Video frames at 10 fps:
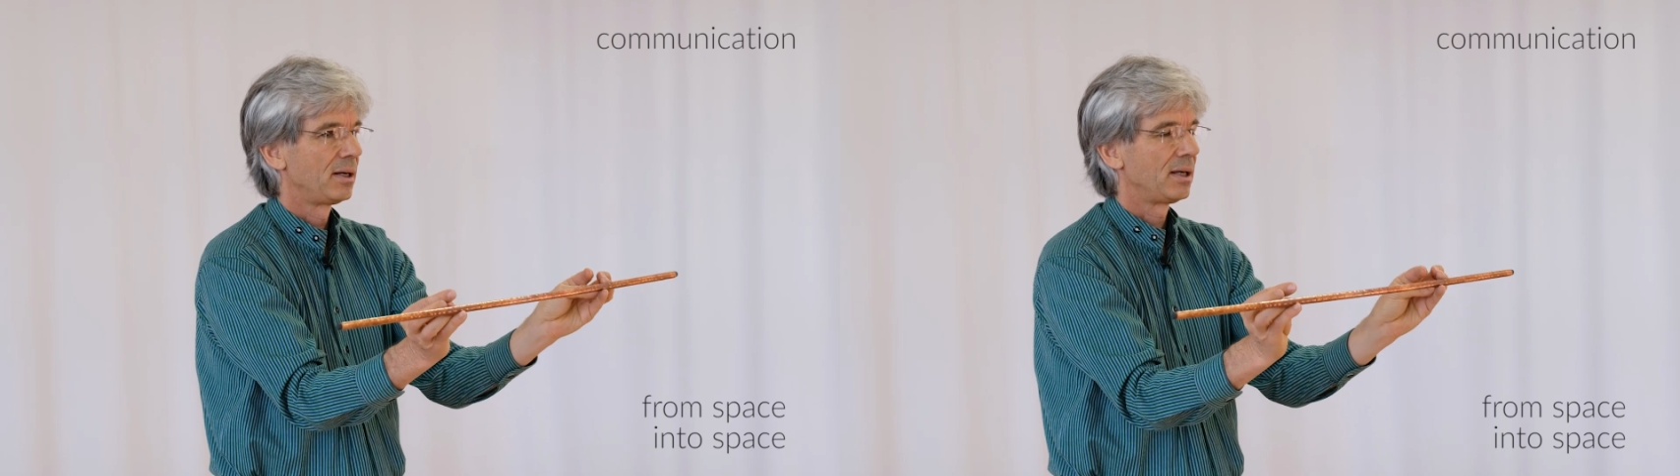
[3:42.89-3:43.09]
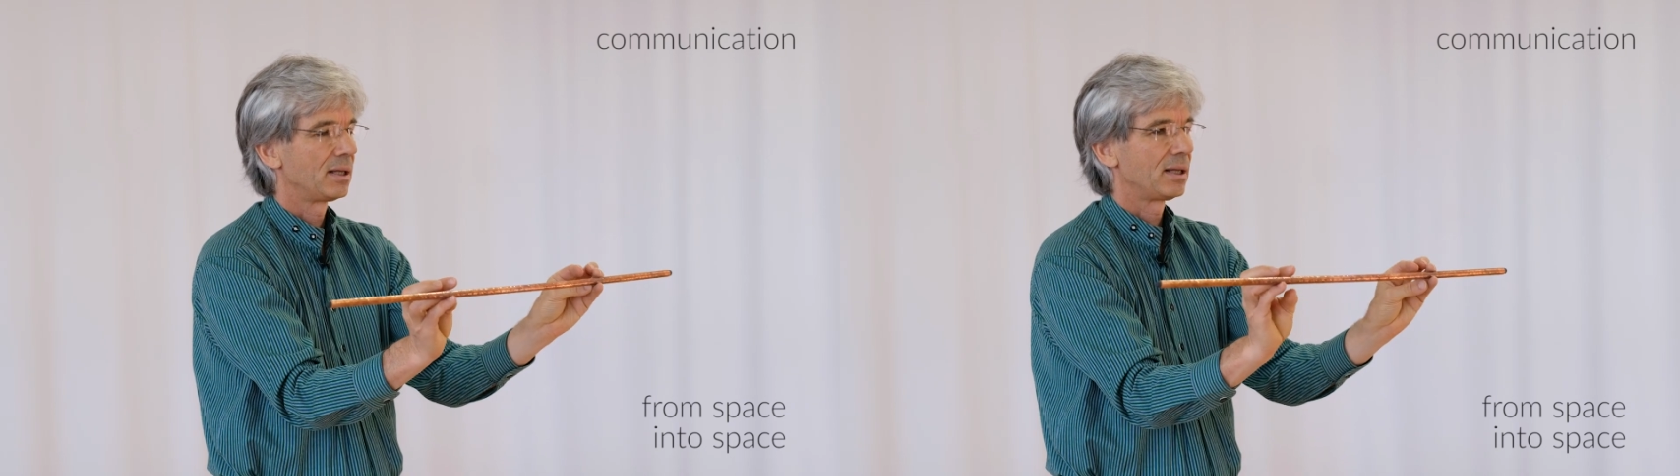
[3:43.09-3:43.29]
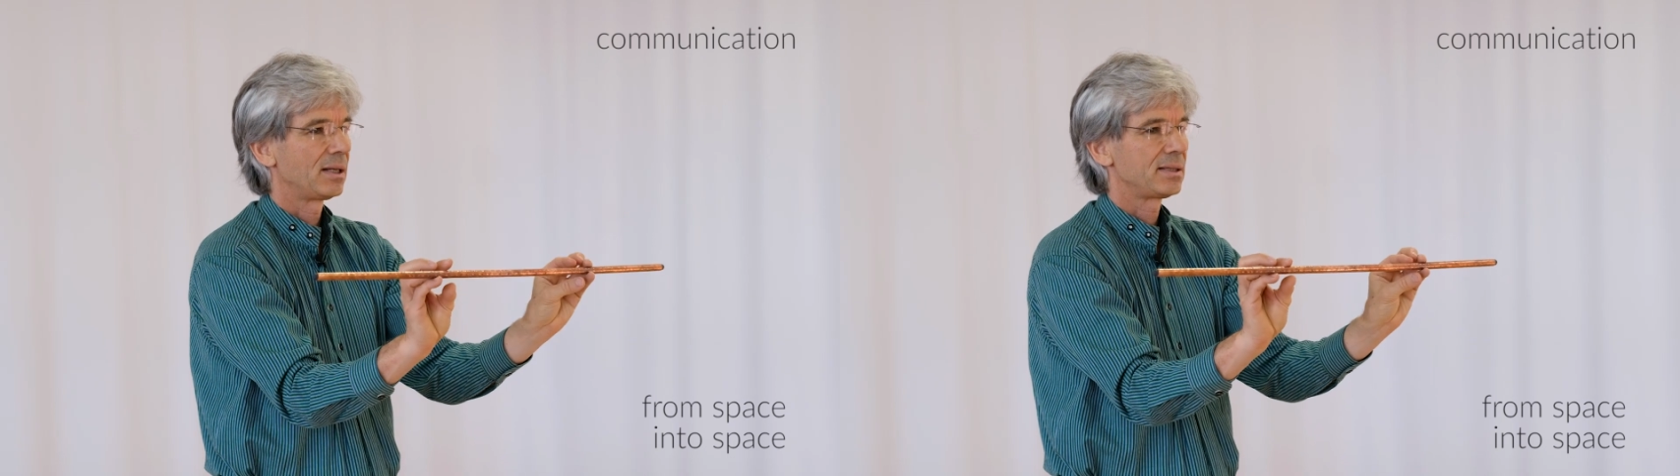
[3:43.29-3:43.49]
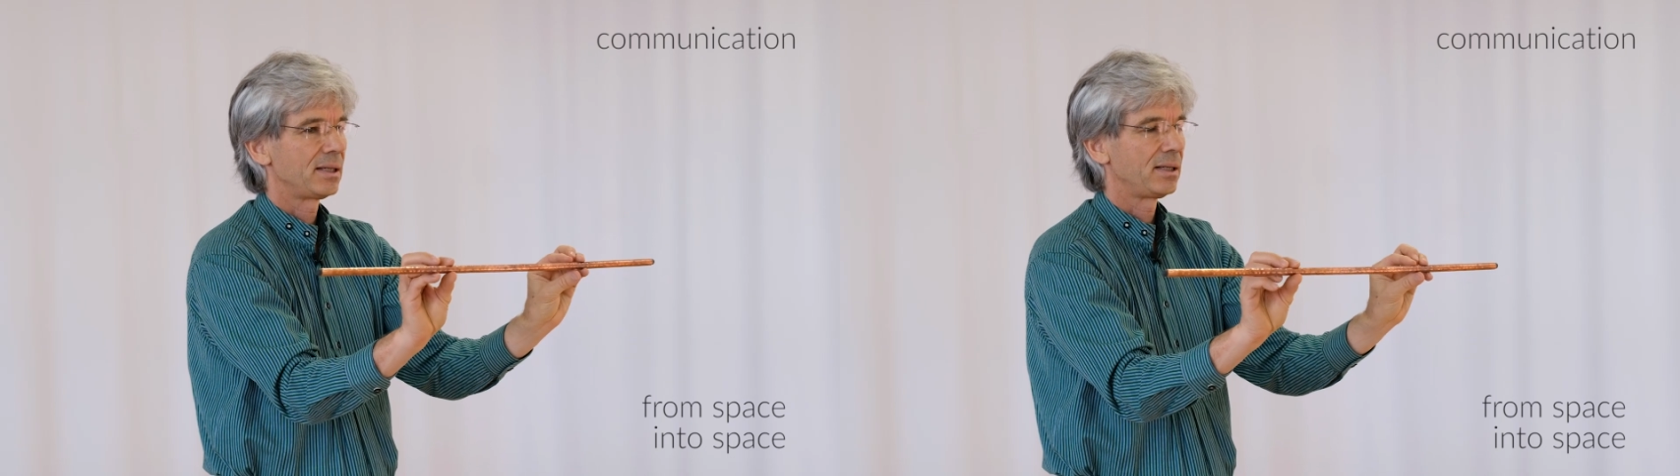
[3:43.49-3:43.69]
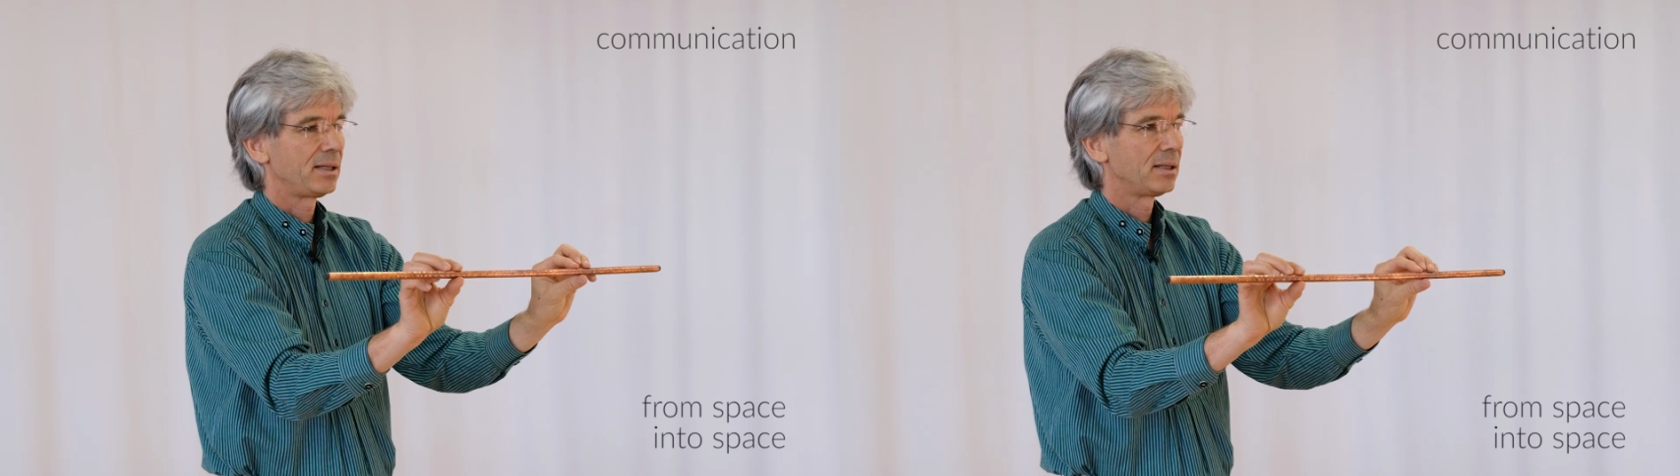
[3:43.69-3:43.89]
I
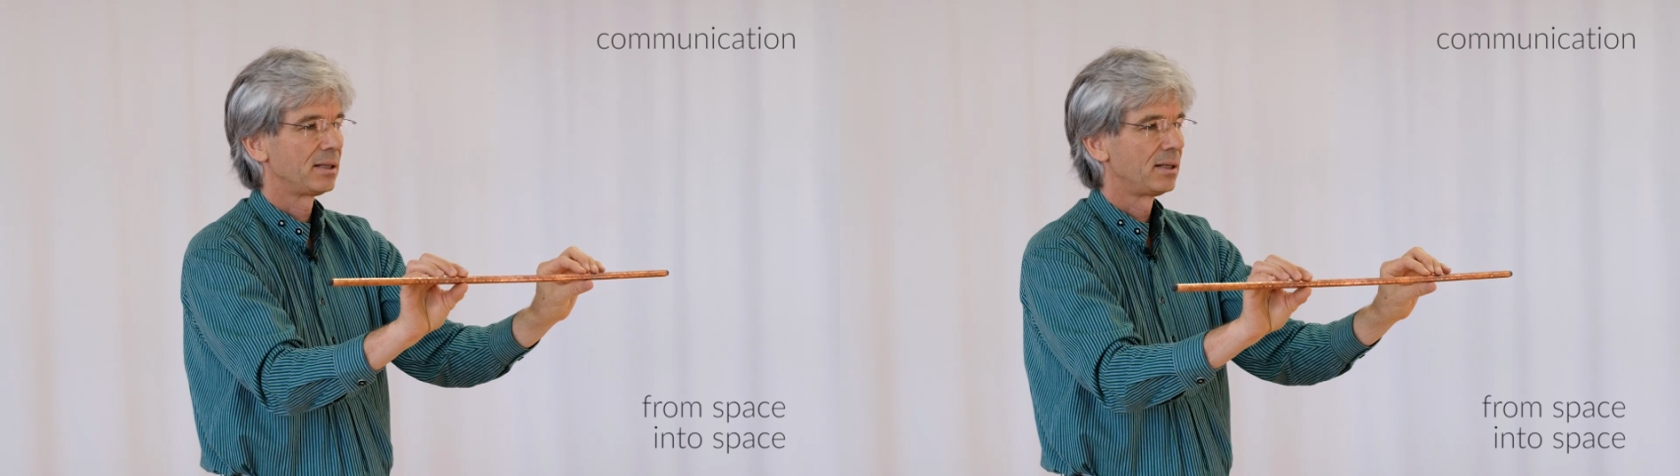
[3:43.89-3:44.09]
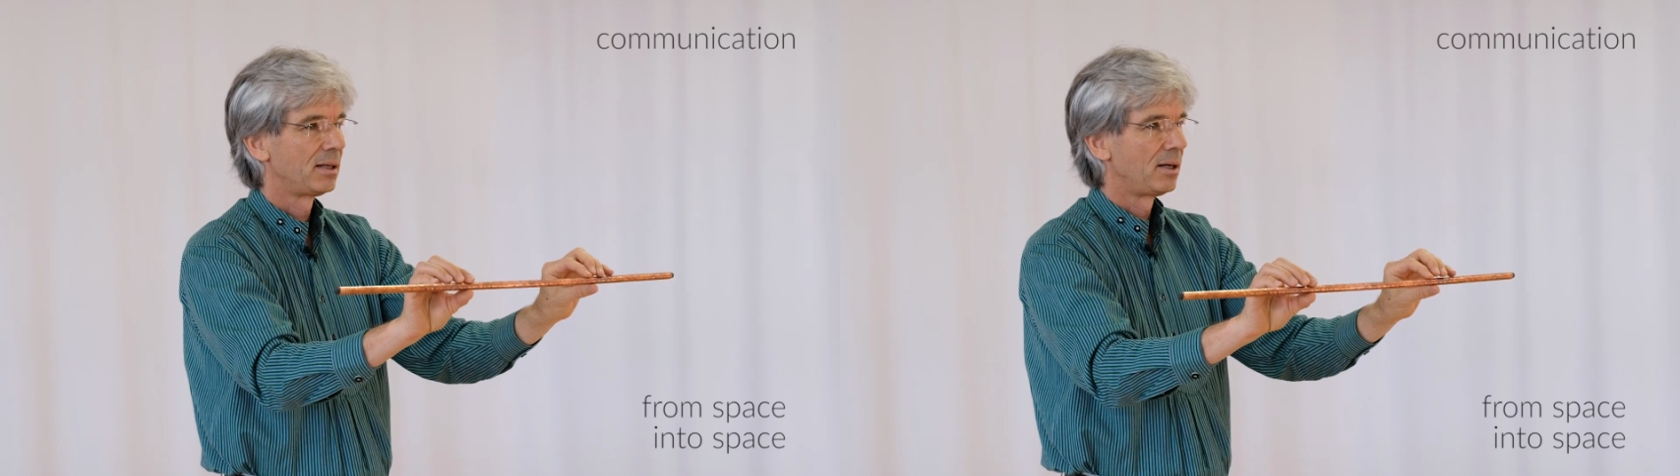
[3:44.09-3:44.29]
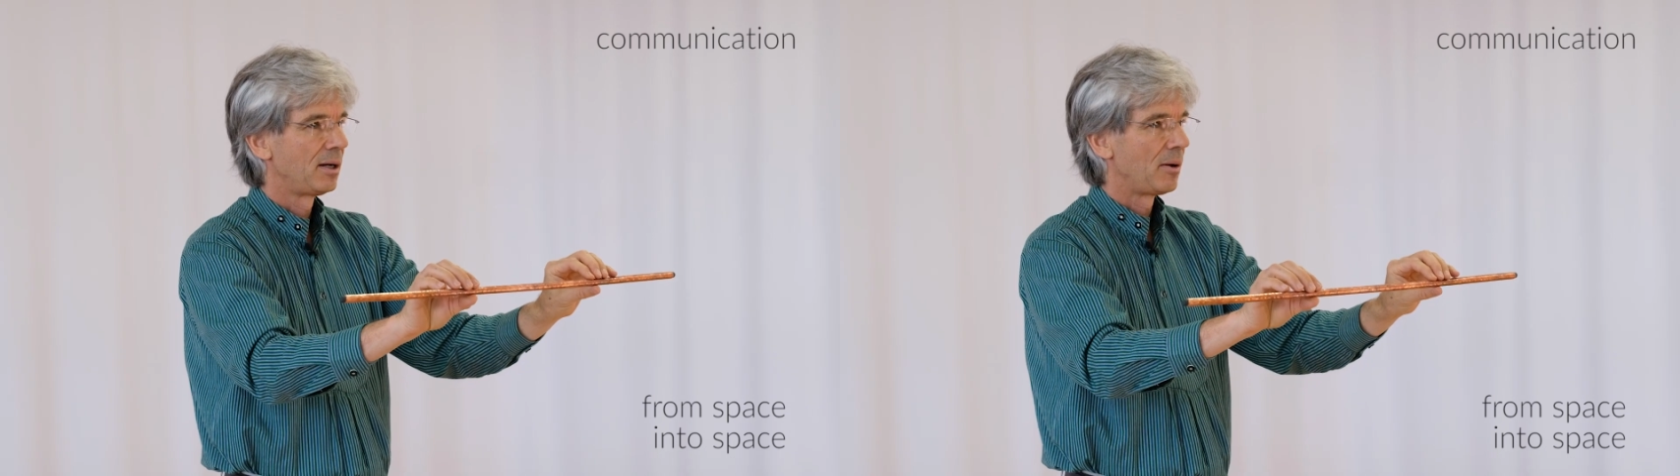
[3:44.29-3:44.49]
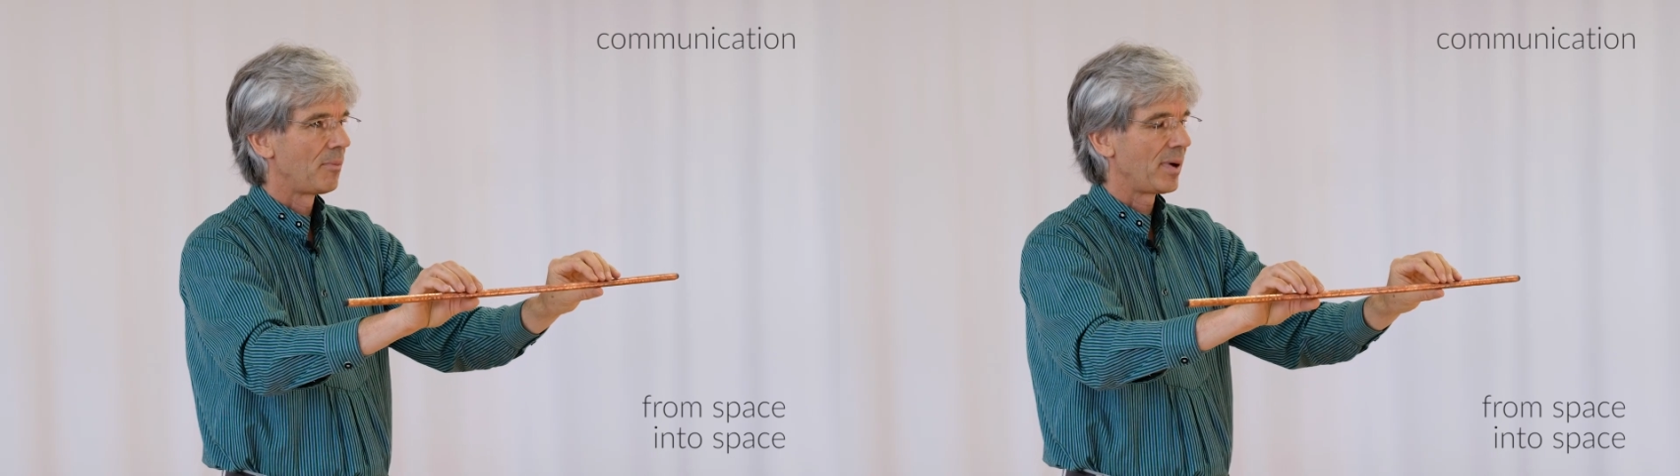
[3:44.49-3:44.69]
can hand over